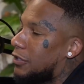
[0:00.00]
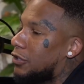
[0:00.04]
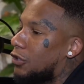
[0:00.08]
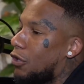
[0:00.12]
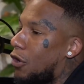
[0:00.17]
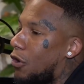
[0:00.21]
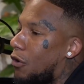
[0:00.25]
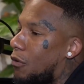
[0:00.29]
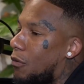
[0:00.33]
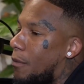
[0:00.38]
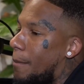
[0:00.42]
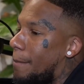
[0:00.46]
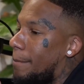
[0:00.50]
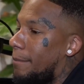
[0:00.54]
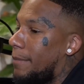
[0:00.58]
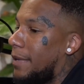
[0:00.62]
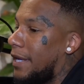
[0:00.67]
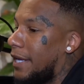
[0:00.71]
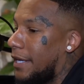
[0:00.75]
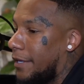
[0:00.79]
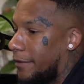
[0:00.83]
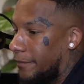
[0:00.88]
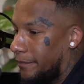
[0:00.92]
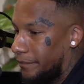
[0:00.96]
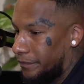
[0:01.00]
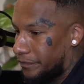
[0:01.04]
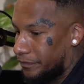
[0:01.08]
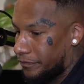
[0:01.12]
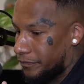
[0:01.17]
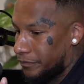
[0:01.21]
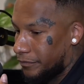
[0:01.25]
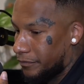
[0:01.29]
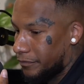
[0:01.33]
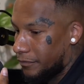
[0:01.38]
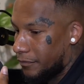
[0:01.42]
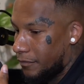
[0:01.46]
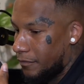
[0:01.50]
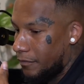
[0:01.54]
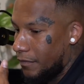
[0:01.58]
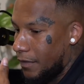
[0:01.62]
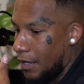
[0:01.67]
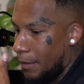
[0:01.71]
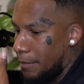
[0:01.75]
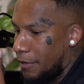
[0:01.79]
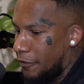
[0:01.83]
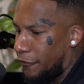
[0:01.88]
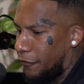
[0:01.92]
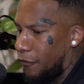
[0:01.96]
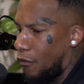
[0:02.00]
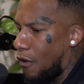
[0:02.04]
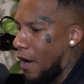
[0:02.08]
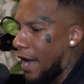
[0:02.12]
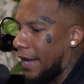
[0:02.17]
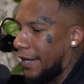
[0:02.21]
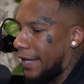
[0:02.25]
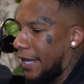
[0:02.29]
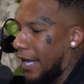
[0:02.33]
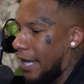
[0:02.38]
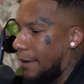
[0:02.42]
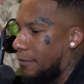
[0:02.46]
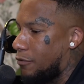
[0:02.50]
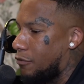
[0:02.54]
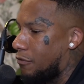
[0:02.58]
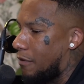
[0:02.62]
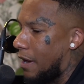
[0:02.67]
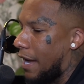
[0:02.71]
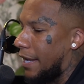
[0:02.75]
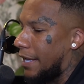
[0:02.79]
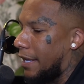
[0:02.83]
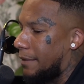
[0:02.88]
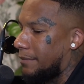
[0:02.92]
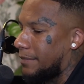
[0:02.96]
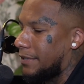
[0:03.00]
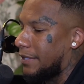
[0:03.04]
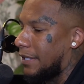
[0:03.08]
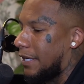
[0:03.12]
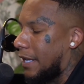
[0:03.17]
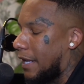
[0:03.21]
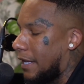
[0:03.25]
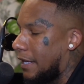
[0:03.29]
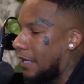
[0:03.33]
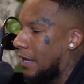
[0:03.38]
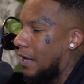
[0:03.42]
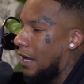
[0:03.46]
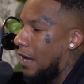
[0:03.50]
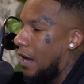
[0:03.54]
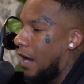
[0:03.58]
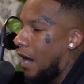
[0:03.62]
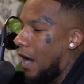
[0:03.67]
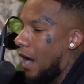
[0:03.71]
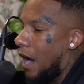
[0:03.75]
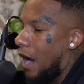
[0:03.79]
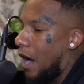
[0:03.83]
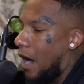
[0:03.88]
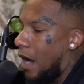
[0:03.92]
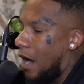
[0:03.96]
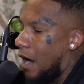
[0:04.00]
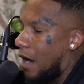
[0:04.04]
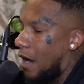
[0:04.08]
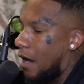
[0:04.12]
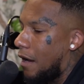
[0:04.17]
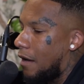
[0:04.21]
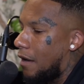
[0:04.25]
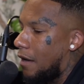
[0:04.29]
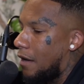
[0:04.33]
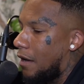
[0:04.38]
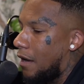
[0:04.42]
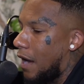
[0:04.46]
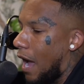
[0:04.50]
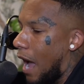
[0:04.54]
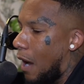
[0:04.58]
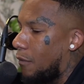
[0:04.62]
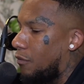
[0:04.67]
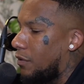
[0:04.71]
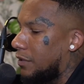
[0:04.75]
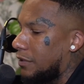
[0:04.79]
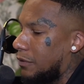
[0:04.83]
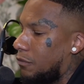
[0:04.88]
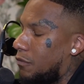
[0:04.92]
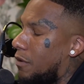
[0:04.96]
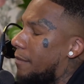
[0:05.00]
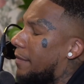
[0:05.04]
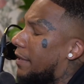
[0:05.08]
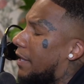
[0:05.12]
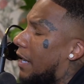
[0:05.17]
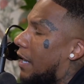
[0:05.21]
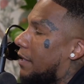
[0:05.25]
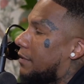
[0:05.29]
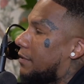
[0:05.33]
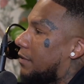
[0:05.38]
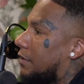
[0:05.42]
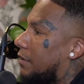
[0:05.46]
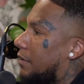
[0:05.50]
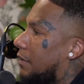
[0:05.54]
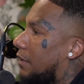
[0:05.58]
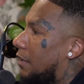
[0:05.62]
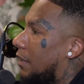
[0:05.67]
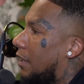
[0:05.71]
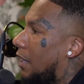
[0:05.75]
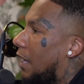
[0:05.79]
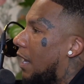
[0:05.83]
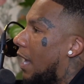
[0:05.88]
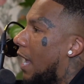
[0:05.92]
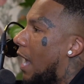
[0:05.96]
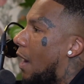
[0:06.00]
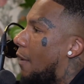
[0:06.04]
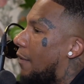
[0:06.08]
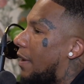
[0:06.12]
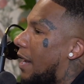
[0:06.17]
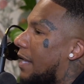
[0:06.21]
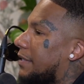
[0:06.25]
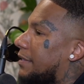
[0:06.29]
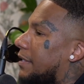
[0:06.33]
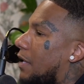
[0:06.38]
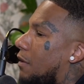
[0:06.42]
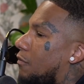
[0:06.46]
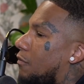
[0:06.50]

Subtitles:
so me, before I came who I am today, I was a womanizer. And when I say a